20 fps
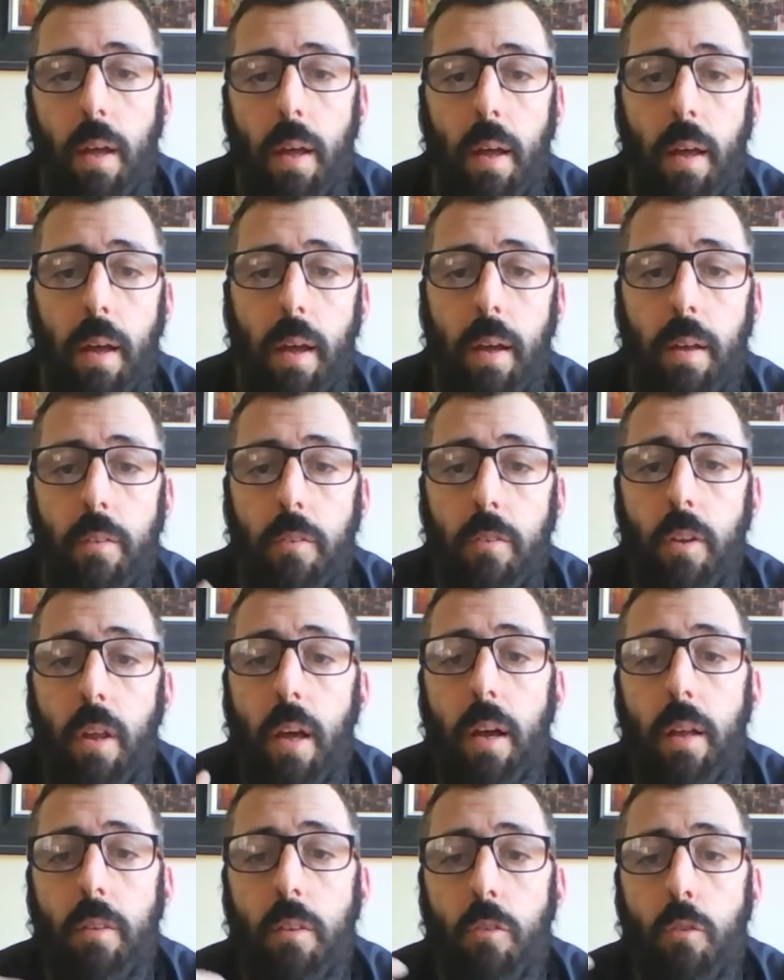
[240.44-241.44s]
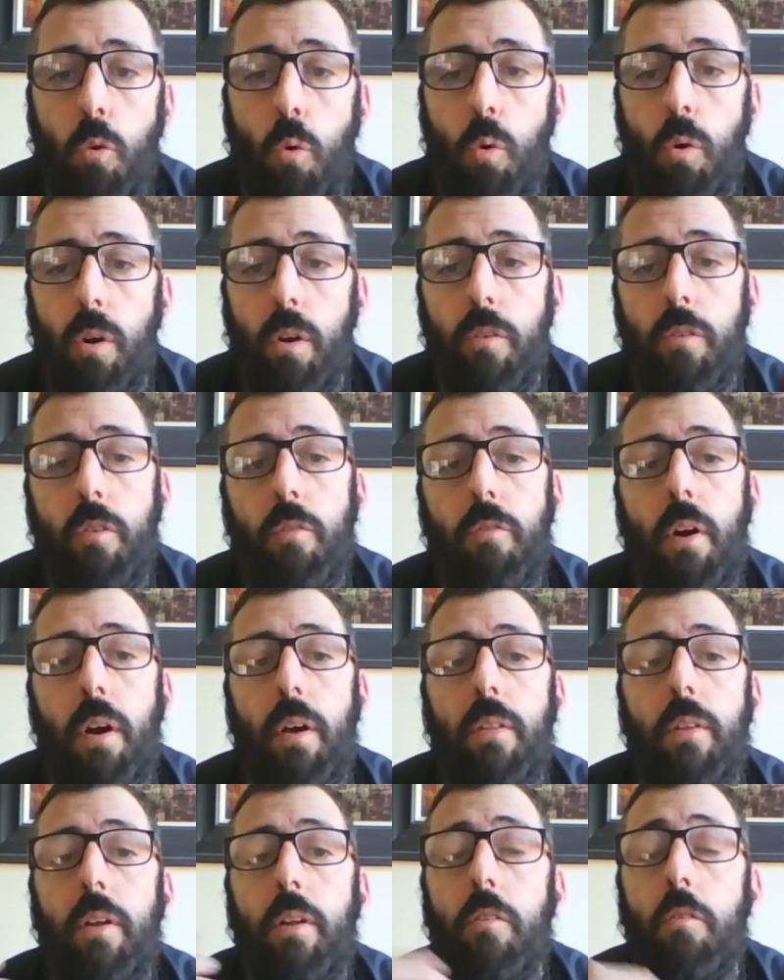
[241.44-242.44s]
Instead, the Torah is
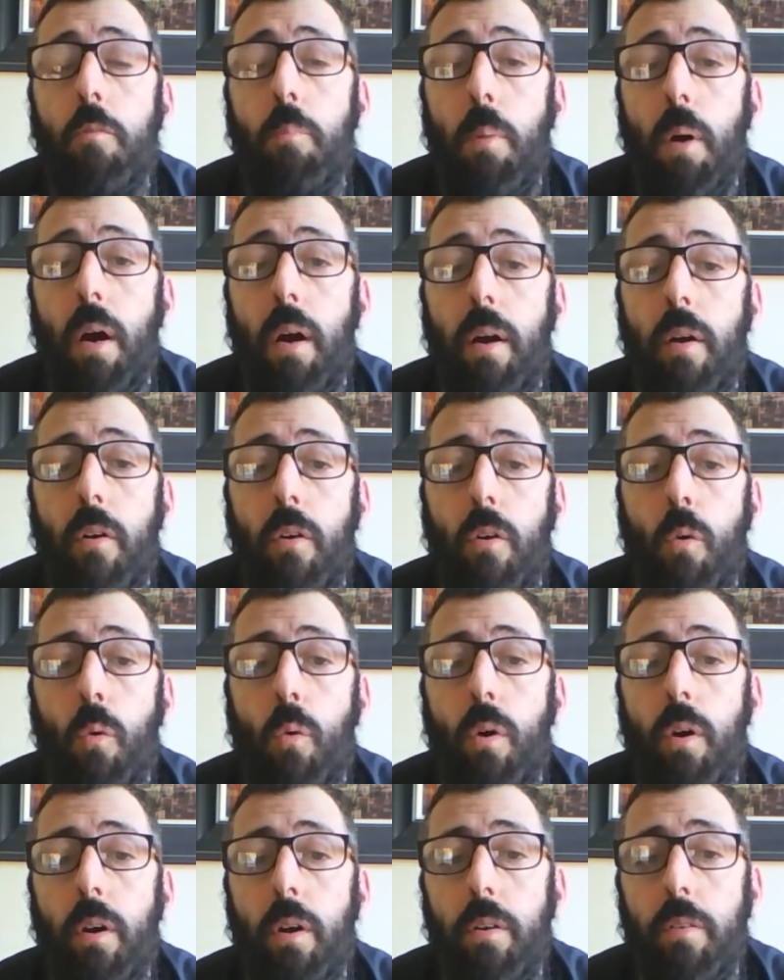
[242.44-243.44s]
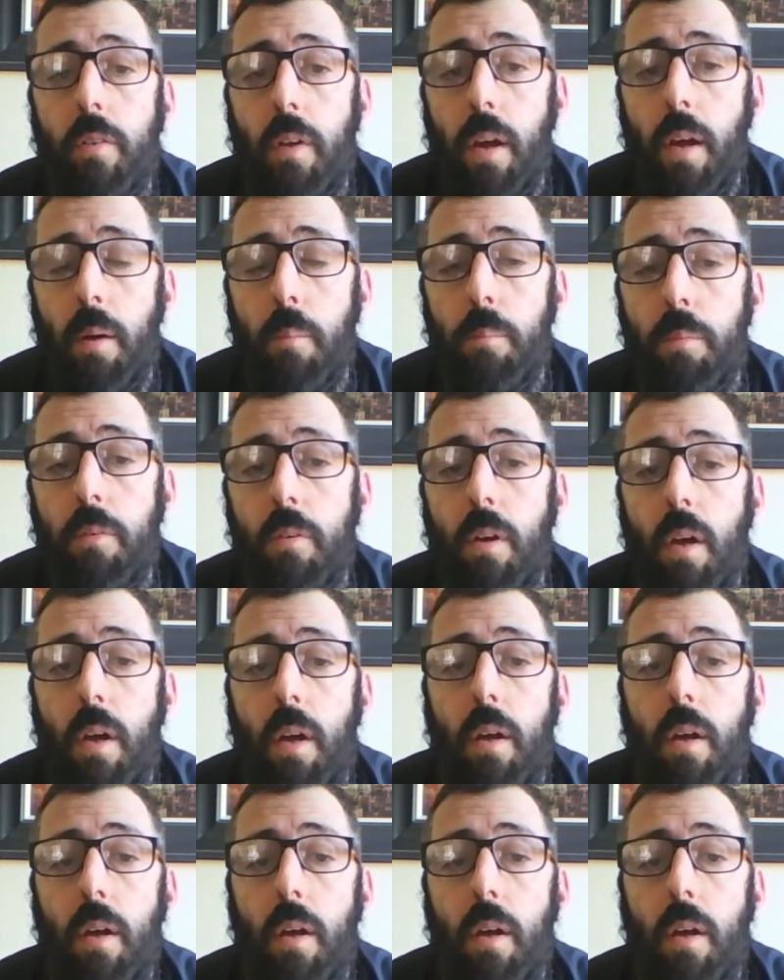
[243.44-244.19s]
divinely inspired, or an attempt